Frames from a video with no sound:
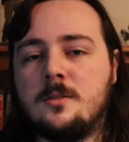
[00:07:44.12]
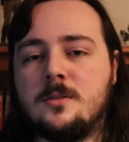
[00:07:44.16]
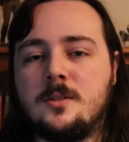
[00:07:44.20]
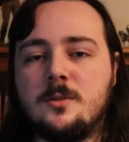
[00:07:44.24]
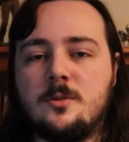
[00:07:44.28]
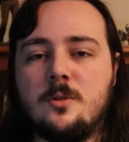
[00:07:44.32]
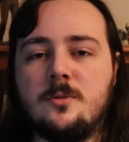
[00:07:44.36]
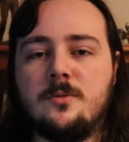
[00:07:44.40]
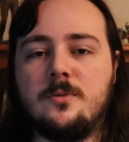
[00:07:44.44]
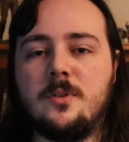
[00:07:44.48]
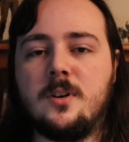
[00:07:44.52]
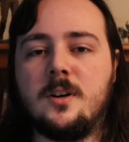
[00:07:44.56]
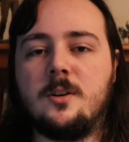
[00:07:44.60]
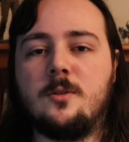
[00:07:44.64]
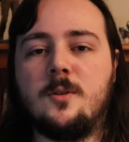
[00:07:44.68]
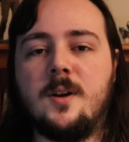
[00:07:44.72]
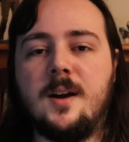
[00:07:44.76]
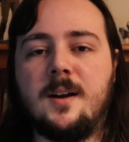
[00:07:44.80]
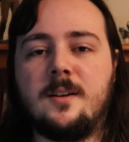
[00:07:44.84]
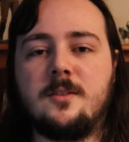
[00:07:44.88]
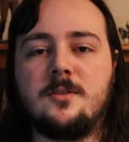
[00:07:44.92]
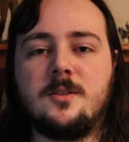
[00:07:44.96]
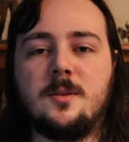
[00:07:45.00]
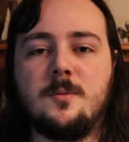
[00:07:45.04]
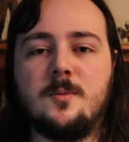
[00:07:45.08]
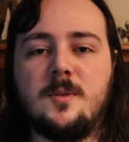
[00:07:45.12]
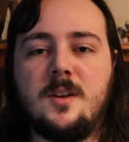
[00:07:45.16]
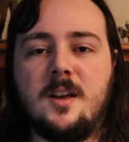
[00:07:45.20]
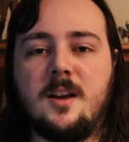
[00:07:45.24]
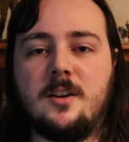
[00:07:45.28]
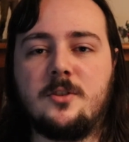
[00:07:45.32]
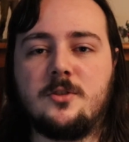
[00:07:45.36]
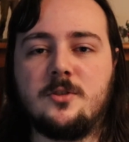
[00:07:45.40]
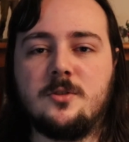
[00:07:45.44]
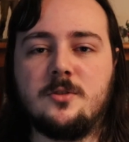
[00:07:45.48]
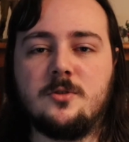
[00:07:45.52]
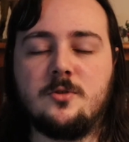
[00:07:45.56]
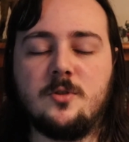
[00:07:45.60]
the final act. Some of the
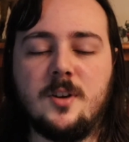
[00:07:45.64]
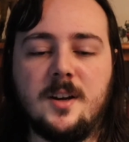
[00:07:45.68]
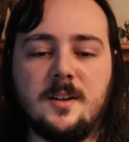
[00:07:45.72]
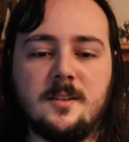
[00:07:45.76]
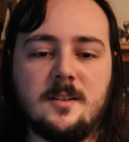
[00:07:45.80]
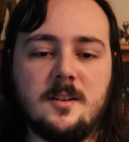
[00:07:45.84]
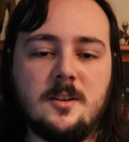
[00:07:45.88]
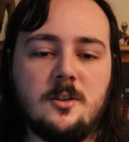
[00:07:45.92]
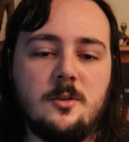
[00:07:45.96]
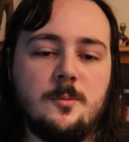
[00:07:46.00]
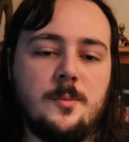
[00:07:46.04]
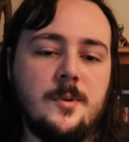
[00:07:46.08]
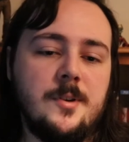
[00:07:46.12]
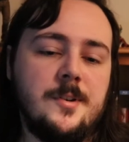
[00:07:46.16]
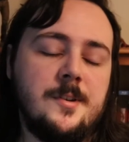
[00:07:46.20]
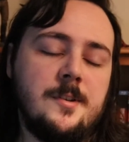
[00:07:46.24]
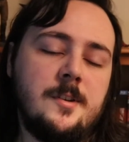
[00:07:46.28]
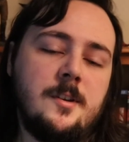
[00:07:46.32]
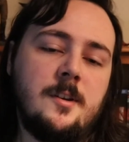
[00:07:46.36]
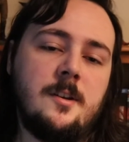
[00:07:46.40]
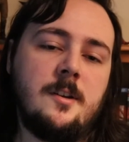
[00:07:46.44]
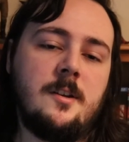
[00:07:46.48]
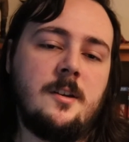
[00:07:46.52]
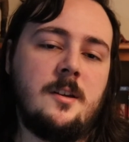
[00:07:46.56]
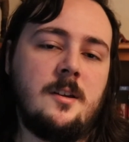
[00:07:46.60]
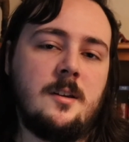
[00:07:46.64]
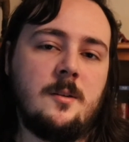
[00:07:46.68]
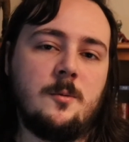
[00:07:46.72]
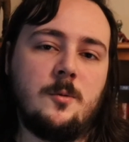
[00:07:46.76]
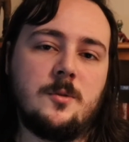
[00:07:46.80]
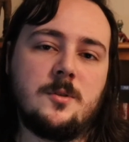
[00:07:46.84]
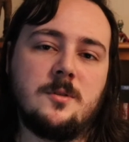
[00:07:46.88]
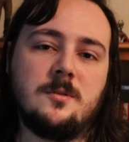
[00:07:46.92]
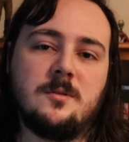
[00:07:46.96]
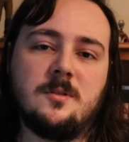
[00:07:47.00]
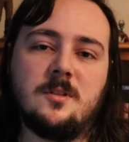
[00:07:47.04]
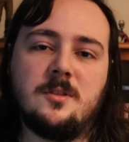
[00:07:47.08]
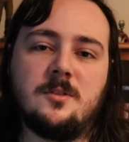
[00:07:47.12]
action dragged a little bit.
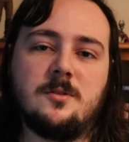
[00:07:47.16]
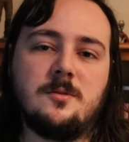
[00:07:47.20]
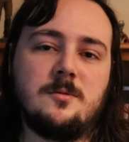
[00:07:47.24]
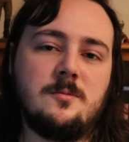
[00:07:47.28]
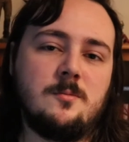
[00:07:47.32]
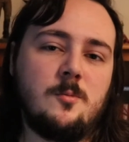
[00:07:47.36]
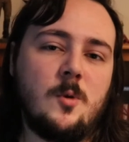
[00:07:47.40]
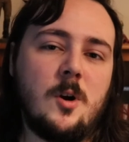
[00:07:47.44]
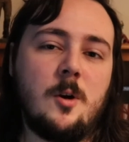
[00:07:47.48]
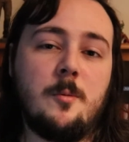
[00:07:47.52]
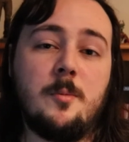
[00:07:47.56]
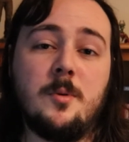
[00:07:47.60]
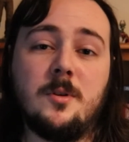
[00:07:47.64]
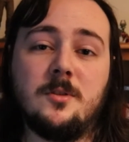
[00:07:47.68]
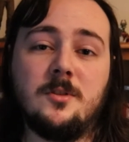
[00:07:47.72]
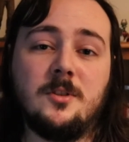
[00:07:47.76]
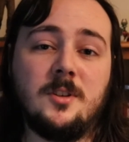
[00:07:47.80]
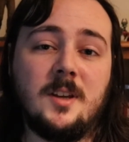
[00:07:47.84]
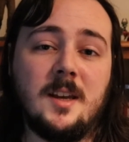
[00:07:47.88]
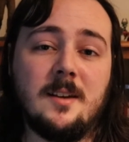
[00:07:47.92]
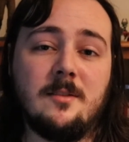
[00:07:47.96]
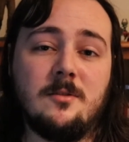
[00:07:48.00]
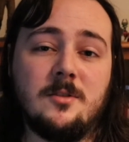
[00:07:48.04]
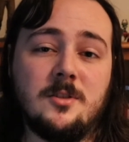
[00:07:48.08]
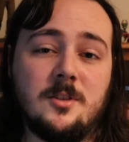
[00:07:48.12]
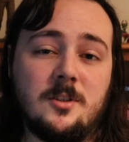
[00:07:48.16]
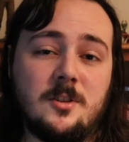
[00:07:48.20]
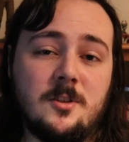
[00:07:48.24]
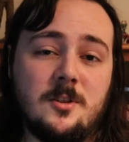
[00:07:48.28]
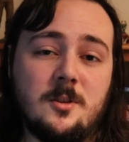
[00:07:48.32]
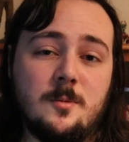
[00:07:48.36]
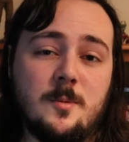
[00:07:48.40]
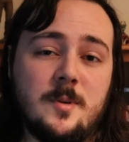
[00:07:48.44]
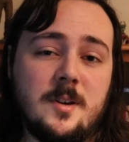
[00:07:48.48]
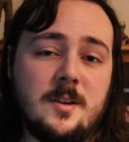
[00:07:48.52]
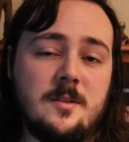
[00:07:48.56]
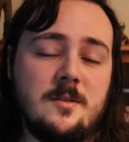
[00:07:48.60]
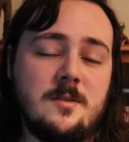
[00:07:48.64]
Wasn't as well put together as it could
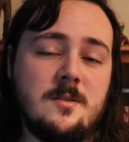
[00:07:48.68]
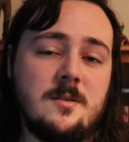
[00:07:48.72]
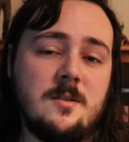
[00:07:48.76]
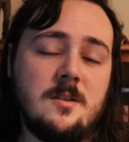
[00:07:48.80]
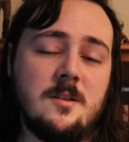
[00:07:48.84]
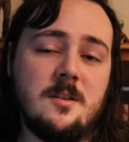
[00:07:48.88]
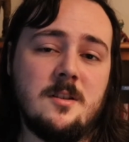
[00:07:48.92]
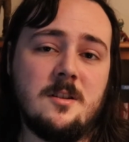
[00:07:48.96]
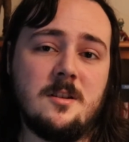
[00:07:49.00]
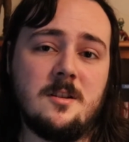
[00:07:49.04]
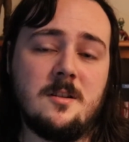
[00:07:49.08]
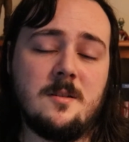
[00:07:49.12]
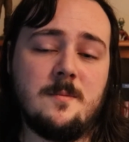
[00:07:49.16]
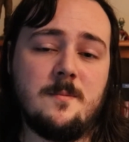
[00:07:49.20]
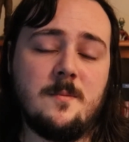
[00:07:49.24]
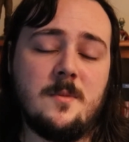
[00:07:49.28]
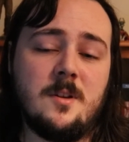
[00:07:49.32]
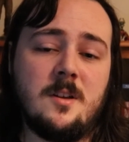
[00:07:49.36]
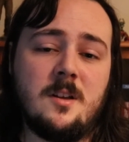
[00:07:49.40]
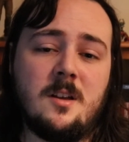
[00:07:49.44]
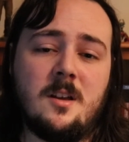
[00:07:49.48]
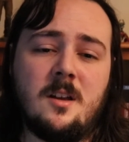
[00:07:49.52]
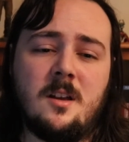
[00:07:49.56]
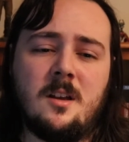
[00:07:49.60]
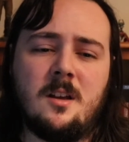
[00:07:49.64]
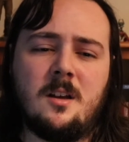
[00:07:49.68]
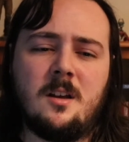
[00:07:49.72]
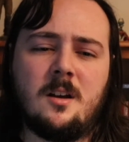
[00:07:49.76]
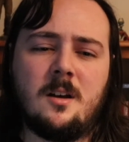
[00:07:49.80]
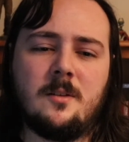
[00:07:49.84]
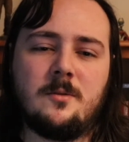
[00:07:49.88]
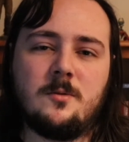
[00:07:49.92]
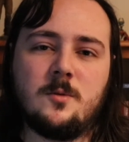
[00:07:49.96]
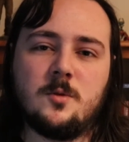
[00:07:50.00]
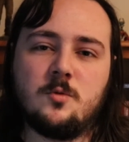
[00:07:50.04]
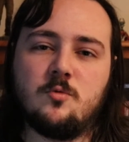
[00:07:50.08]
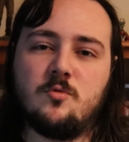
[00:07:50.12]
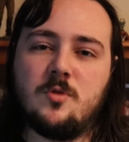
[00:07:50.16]
have been. I
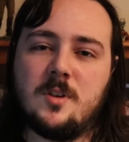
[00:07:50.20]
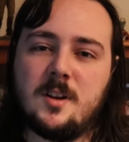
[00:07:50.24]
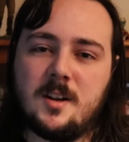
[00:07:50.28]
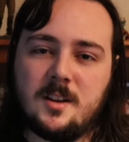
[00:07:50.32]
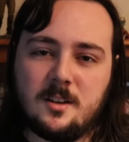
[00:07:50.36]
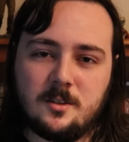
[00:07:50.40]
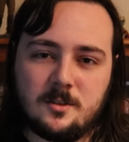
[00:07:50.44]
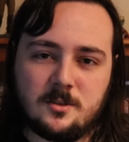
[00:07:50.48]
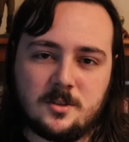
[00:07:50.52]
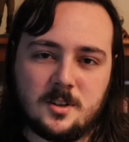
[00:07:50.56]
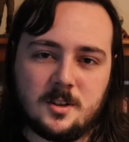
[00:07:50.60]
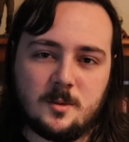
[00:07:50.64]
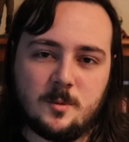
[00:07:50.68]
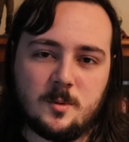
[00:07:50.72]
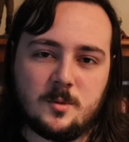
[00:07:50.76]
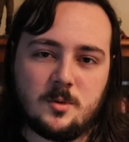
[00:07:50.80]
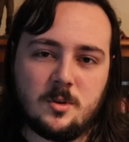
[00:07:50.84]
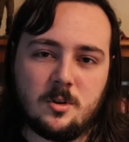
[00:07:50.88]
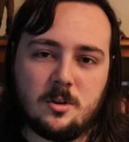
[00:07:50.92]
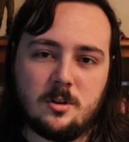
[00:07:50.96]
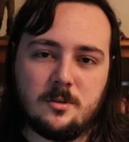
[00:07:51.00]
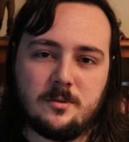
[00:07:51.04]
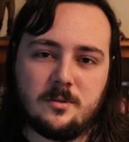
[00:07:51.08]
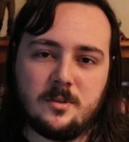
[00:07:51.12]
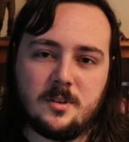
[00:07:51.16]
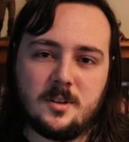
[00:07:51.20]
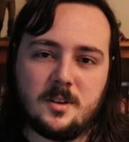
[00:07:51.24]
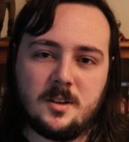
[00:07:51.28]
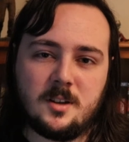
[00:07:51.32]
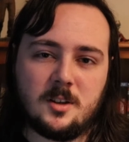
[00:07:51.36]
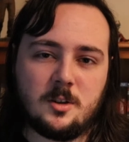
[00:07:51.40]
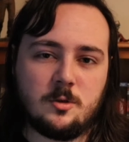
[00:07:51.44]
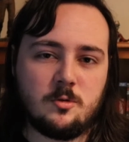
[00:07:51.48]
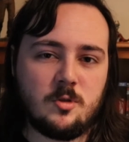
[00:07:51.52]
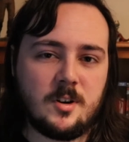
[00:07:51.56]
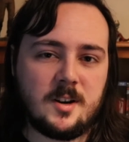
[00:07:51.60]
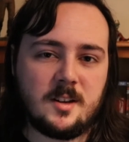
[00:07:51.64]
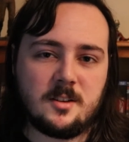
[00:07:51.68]
thought it was really good
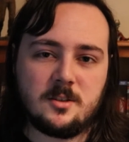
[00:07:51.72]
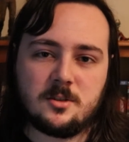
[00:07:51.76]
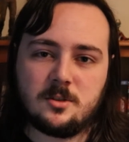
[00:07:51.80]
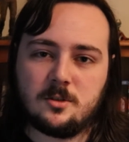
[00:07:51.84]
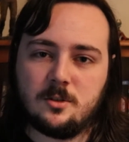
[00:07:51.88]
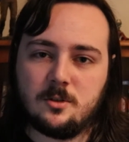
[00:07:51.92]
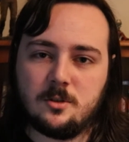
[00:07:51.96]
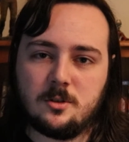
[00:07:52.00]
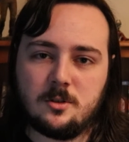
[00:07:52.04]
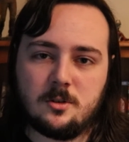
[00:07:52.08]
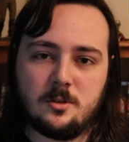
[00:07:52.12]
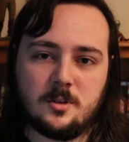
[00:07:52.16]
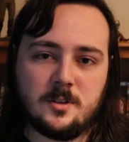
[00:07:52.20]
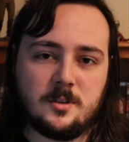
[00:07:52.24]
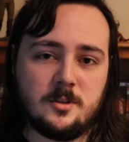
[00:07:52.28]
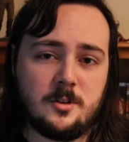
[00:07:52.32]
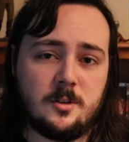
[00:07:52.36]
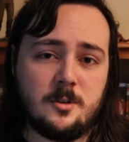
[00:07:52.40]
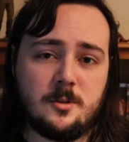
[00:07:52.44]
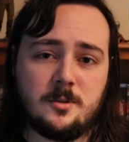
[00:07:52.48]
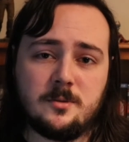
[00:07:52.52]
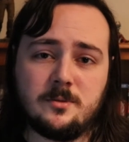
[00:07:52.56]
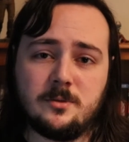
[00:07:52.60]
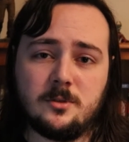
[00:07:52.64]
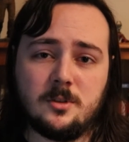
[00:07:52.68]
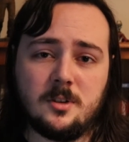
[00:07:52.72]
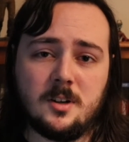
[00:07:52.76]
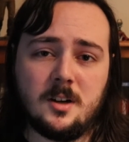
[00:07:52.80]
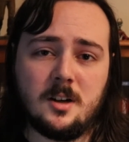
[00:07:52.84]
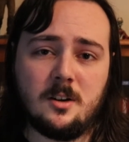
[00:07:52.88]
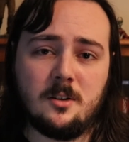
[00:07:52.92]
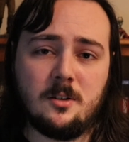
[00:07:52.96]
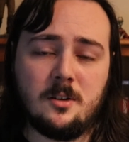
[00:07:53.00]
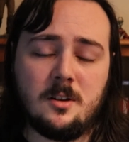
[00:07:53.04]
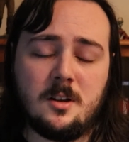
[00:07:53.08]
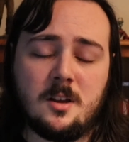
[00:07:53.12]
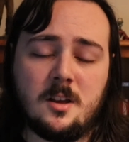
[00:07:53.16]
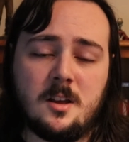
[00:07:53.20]
cinematography, great score and use
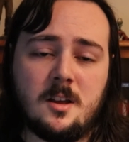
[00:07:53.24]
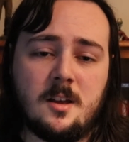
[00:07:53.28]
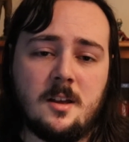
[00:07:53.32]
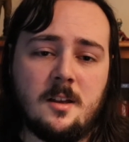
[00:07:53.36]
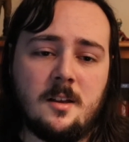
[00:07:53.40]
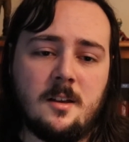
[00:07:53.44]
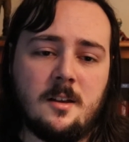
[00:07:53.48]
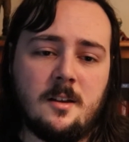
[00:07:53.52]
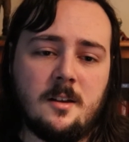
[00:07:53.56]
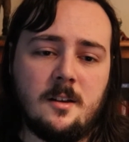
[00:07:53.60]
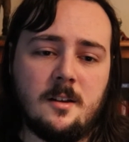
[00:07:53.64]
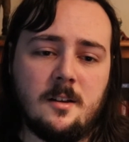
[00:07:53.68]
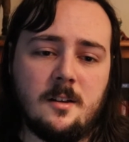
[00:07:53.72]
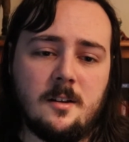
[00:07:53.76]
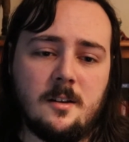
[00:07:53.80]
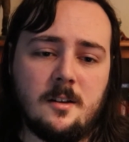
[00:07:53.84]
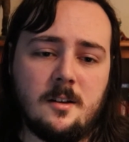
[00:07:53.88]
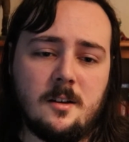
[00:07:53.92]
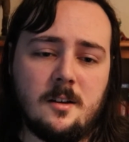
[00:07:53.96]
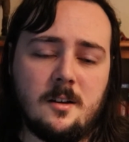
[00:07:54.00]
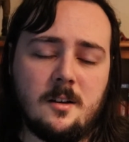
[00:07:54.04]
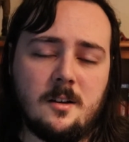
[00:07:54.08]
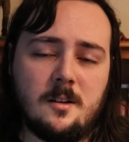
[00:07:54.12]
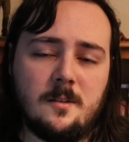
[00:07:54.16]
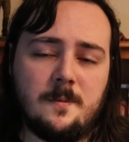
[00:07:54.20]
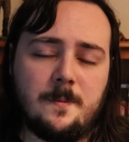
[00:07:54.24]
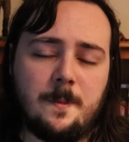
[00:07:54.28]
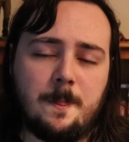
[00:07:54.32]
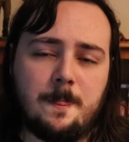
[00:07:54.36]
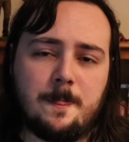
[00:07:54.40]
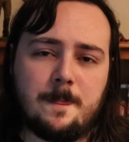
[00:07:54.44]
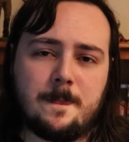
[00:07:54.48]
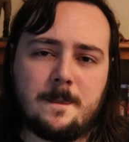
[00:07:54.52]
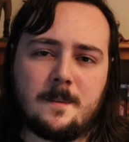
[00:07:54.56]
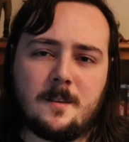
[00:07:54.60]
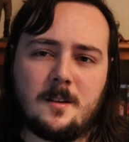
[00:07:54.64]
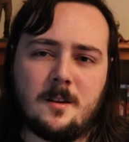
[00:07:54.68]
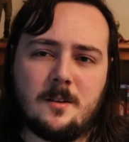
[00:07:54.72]
throughout.
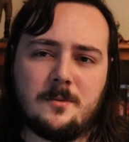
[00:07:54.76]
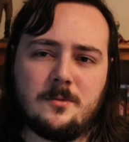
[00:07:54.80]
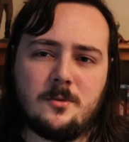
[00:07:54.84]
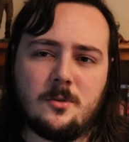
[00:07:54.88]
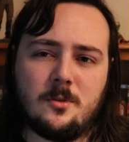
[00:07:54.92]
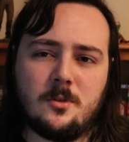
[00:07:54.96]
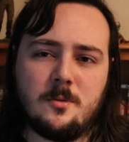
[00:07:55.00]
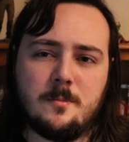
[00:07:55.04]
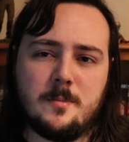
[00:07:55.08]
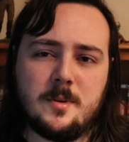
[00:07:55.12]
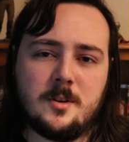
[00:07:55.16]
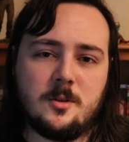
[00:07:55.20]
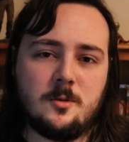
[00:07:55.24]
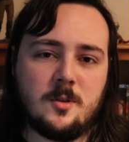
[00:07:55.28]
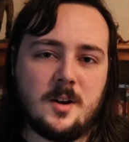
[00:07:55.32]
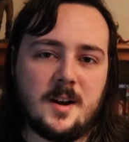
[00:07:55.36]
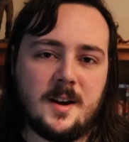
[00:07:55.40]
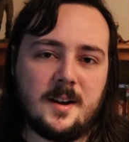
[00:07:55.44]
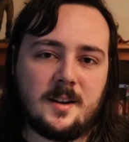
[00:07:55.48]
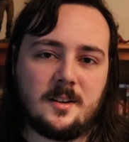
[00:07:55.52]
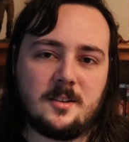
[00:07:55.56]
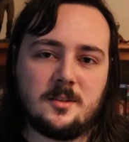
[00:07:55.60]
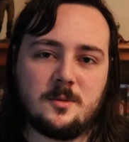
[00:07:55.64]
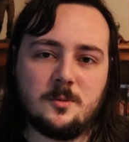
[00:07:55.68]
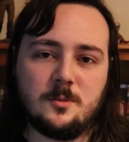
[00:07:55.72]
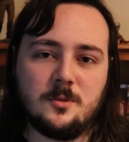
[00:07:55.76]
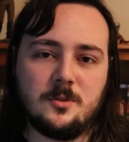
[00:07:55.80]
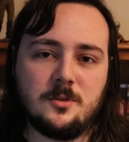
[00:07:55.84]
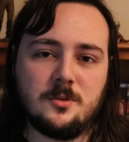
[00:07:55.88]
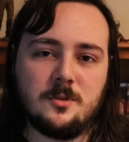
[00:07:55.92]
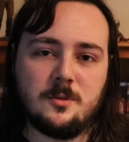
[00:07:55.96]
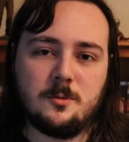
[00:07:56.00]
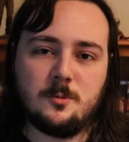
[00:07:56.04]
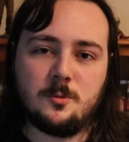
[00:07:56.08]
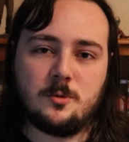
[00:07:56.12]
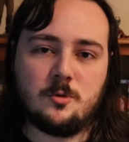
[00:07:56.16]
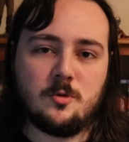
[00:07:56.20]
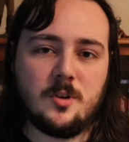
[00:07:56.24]
I thought the middle act
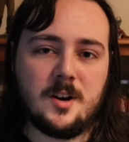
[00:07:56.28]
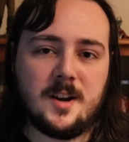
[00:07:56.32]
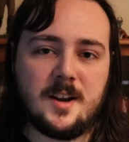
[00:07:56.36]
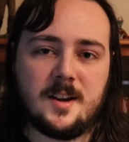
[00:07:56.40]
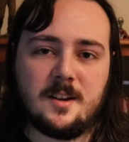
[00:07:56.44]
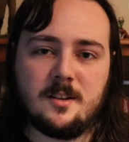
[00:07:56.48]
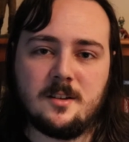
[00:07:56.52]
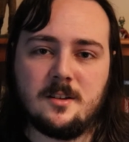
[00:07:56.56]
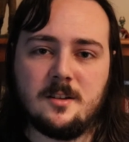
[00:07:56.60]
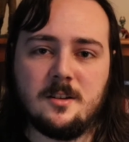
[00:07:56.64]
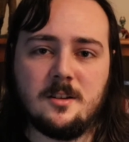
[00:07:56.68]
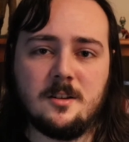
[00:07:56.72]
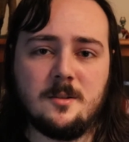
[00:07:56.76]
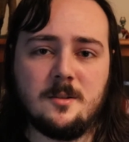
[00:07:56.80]
was great.